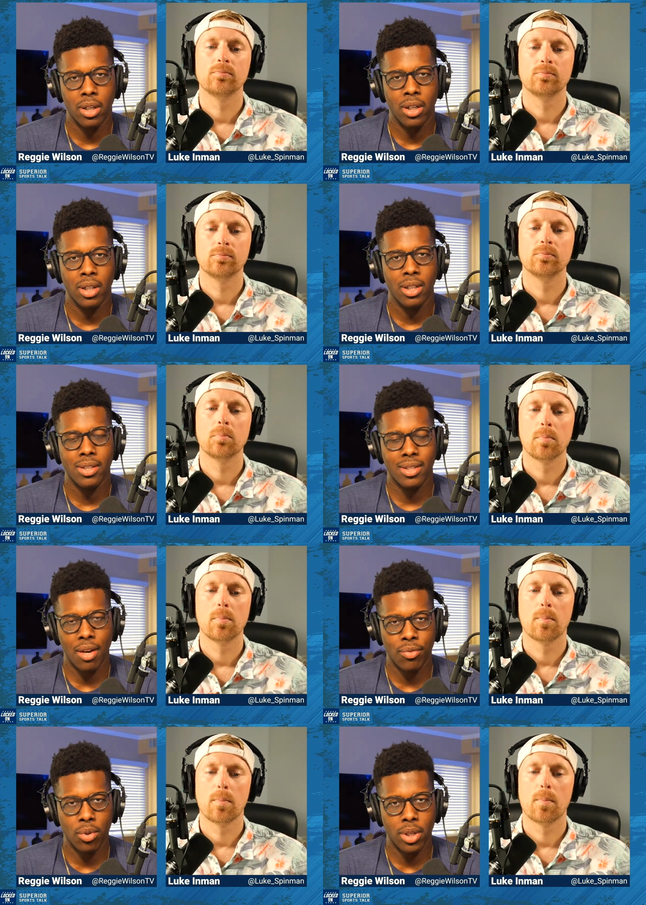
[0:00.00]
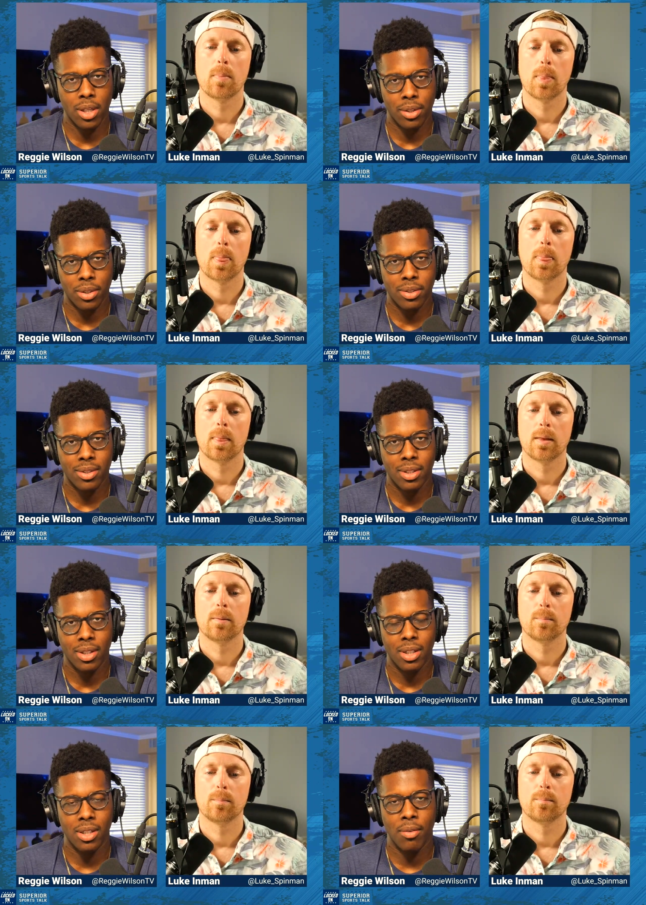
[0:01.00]
Speaker 1: several years,
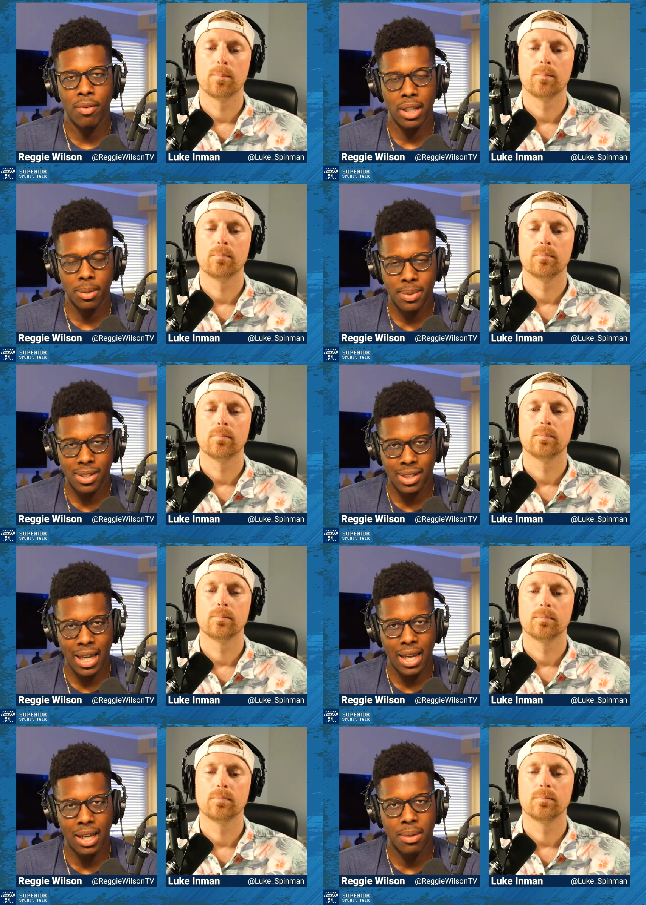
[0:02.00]
developed his game,